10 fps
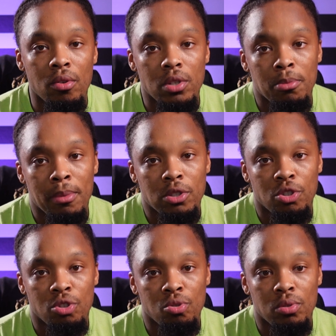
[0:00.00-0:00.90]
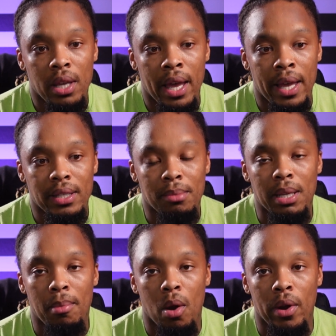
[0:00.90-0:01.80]
into my shoots, and
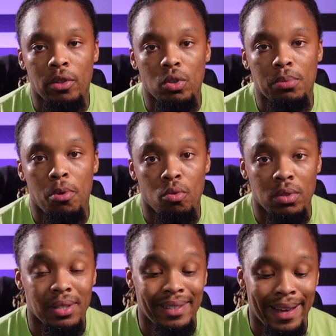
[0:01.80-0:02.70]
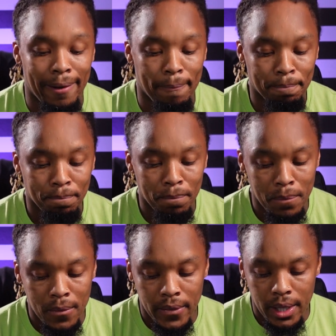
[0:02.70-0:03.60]
sometimes I write those poses down.
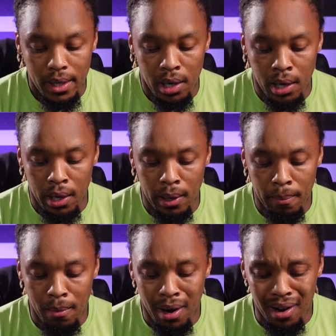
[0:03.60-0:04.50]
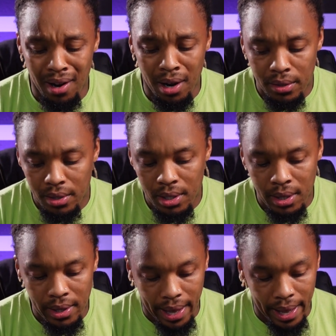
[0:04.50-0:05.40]
Um, Other
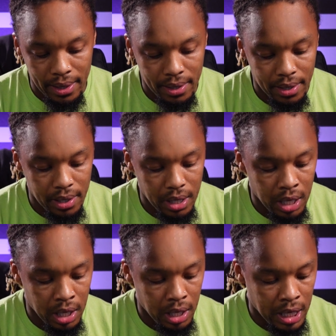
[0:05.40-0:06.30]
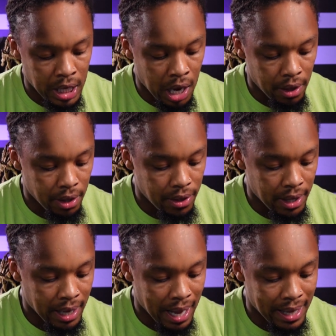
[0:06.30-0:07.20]
than that, another
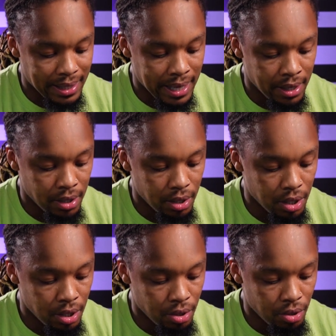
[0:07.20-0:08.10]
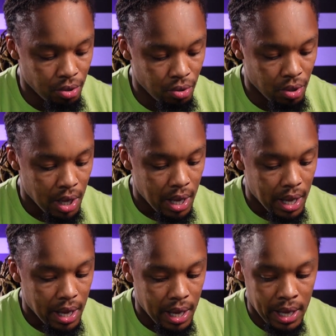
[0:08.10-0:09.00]
thing I tend to do
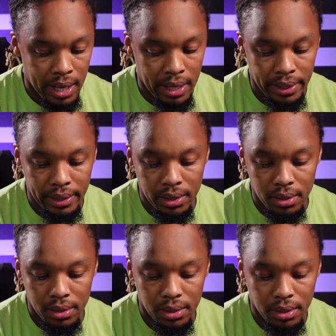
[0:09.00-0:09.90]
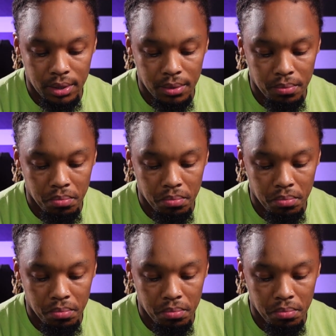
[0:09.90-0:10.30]
is